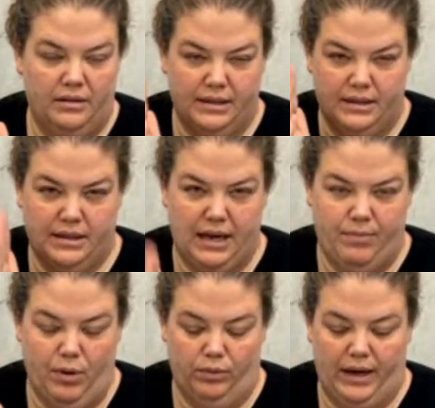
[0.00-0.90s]

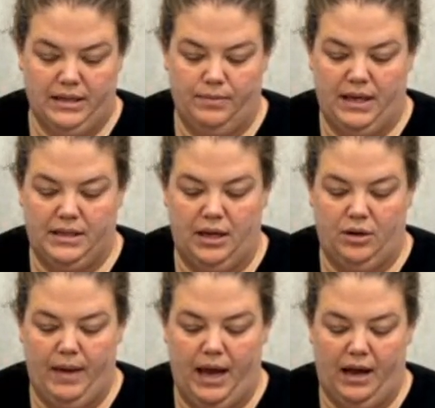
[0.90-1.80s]
staple recipes that
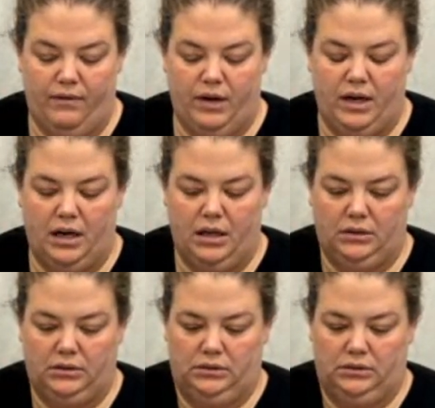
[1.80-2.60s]
you make every year?